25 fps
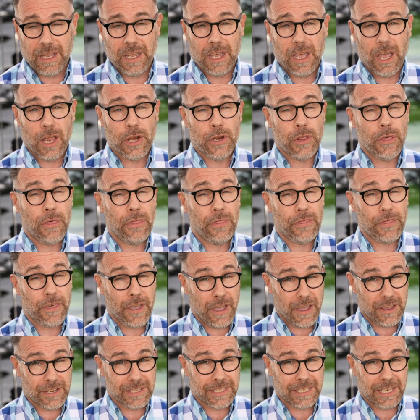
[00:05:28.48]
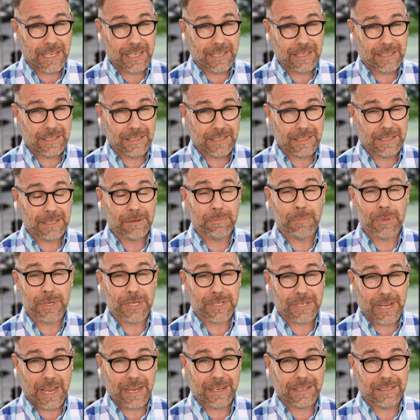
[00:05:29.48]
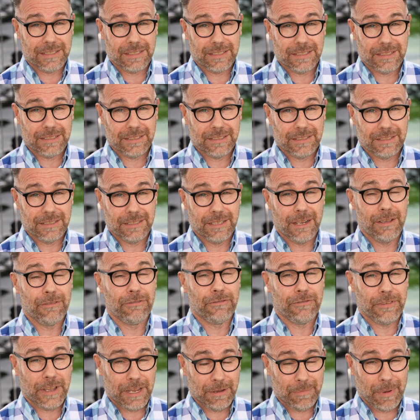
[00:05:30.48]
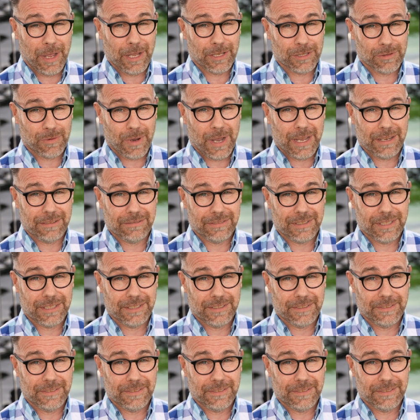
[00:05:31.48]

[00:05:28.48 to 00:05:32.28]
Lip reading: and 30% of females waved.